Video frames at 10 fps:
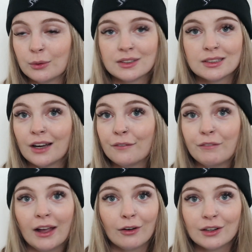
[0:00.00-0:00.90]
was a
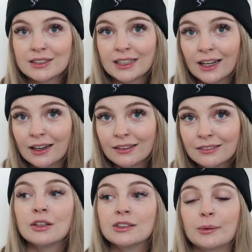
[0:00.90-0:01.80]
fair in
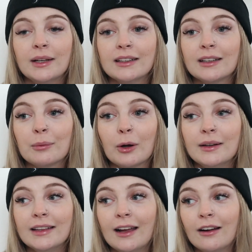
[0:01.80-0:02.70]
town. So we ended up
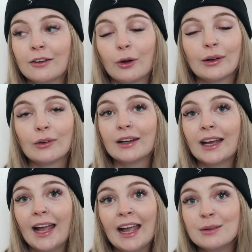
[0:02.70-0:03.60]
going there and going on
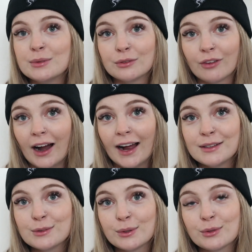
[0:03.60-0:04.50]
heaps of
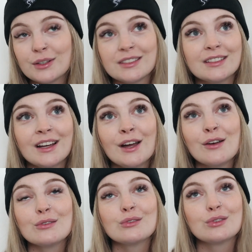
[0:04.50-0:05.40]
rides, which was
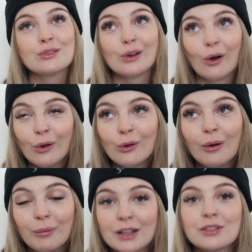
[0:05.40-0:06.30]
so
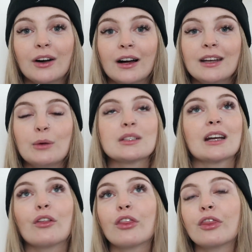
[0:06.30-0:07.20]
much fun. It was
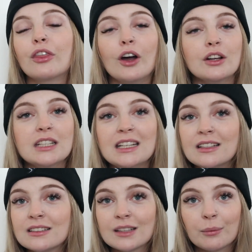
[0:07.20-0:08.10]
like
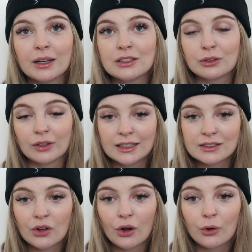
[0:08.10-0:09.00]
30 something
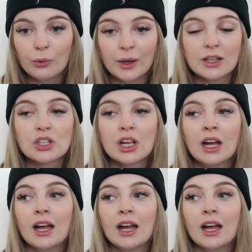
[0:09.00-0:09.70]
degrees though, which,